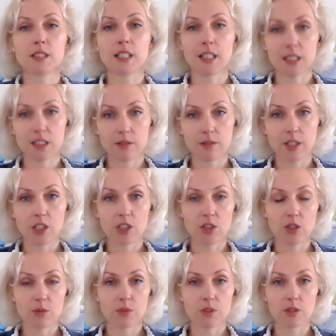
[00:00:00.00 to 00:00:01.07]

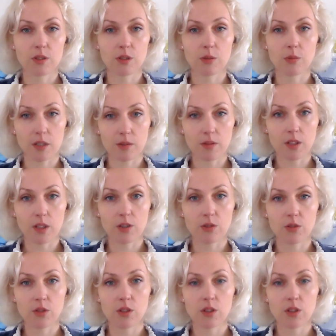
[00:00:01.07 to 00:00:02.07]
deactivation with workflows.